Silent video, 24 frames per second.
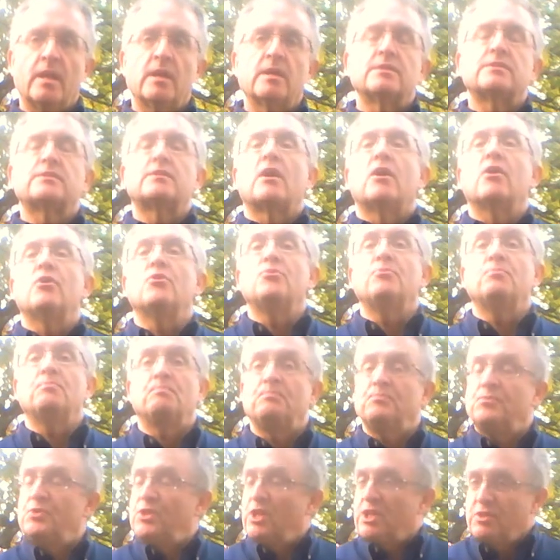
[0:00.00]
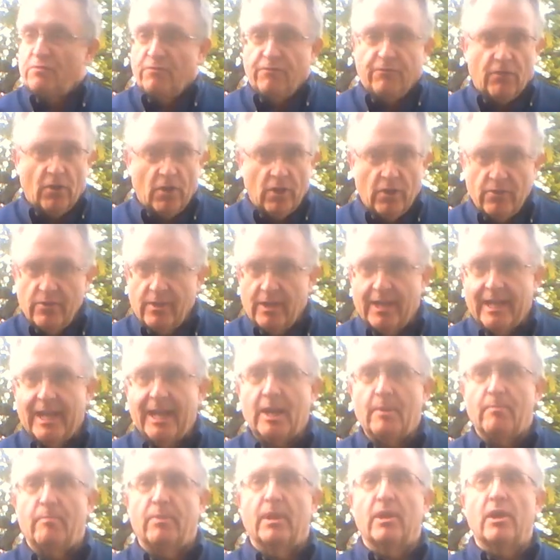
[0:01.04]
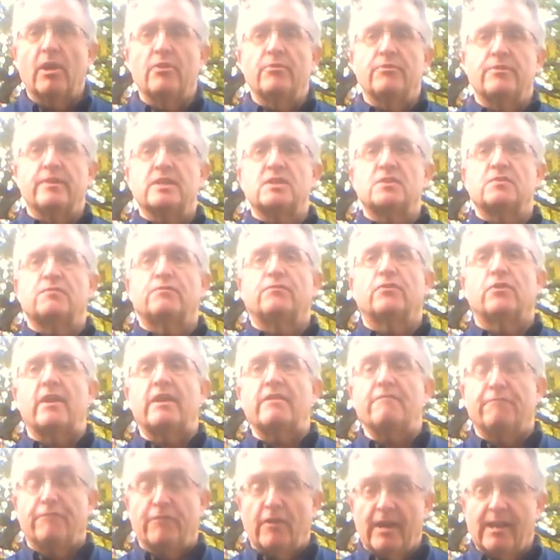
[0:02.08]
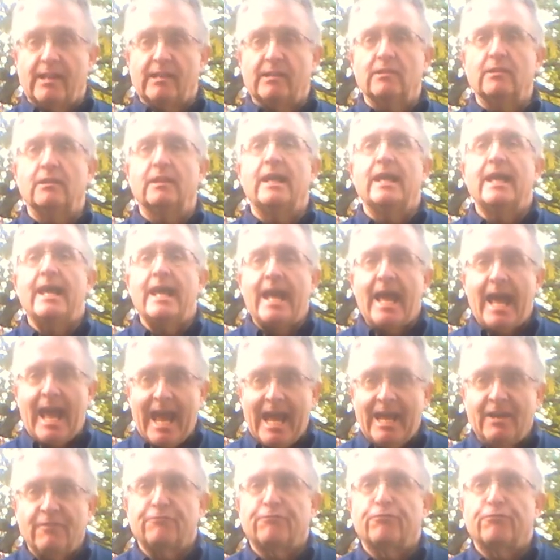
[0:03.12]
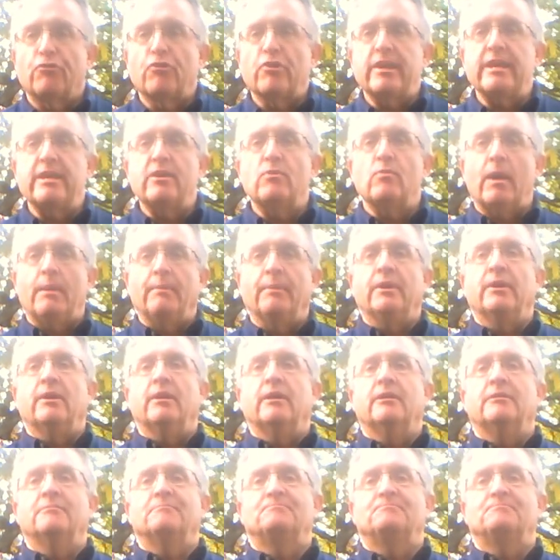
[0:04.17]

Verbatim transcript: So just follow the link below this for a vital and free webinar.